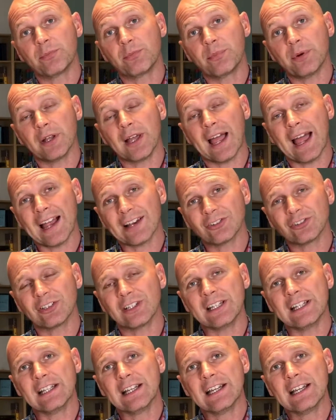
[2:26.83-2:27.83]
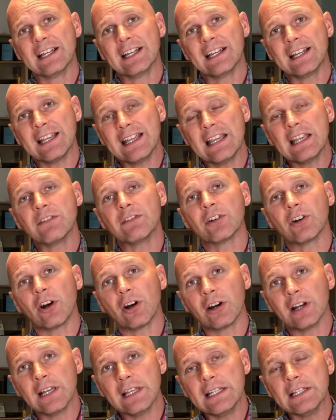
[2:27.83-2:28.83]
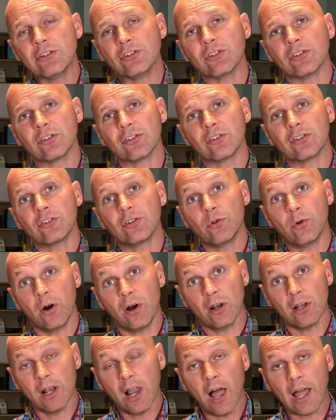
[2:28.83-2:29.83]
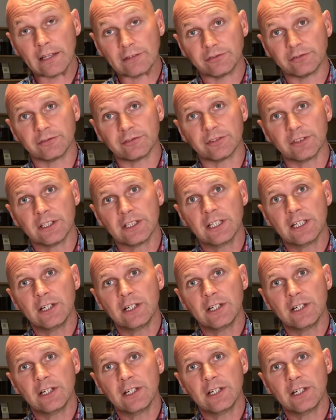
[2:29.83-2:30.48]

but actually even our allegiance to our life.